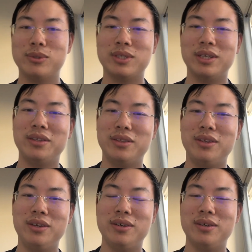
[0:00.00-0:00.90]
I would
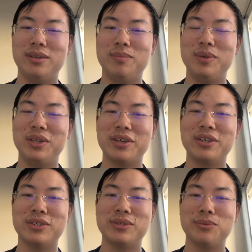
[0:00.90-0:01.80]
say the
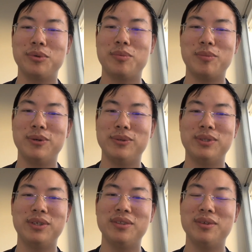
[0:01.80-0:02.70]
mitigations we
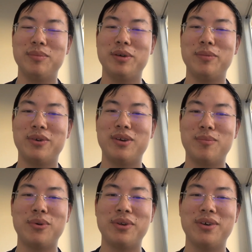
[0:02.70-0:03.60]
proposed in the paper